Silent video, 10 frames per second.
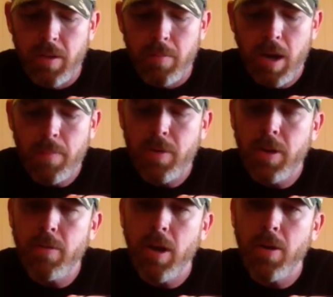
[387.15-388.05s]
Pop
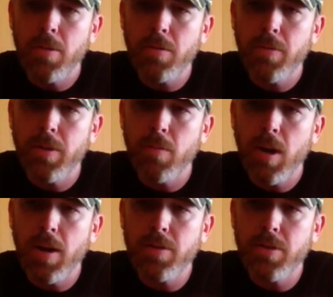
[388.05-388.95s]
your 2 holes for your
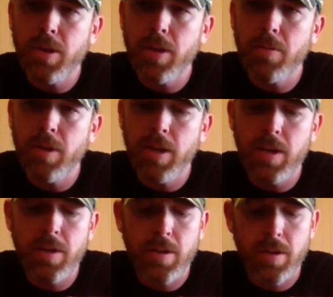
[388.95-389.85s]
wires to go
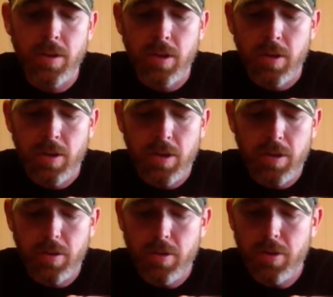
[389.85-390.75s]
in.
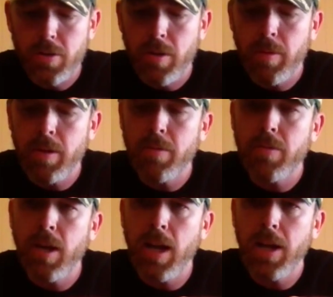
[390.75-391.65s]
You're just simply going to
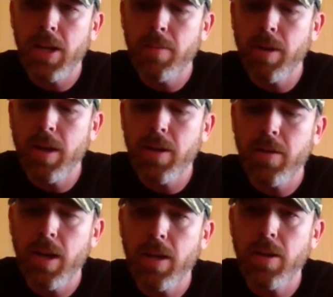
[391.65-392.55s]
slide them in,
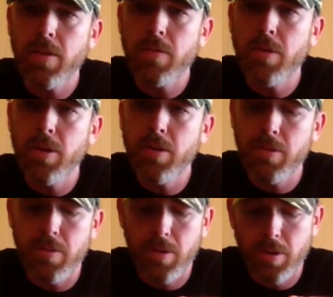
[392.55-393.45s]
take your
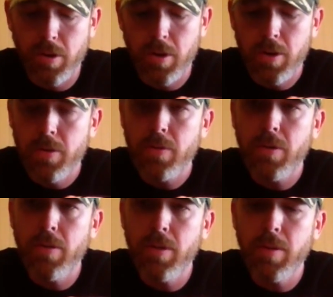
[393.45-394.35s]
screws,
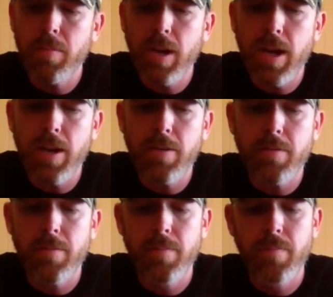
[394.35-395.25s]
screw them down.
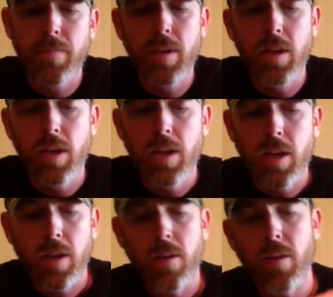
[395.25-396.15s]

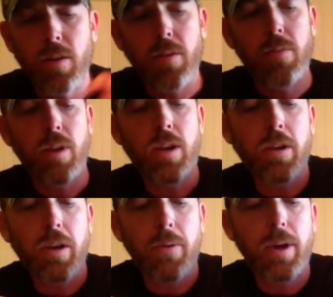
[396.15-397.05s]
Then you
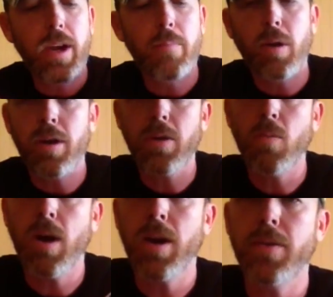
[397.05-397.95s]
can go ahead and plug your
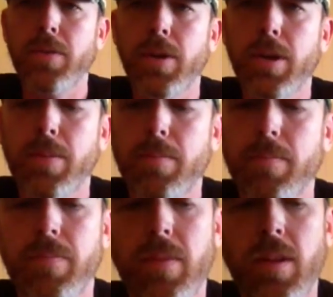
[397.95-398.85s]
wires
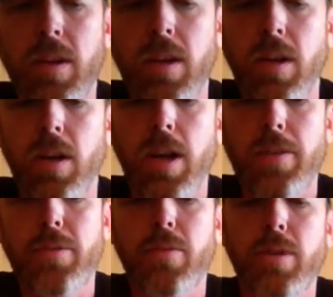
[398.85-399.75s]
up.
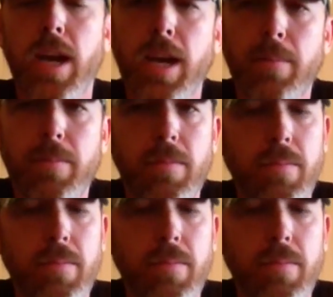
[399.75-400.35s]
Electrical tape,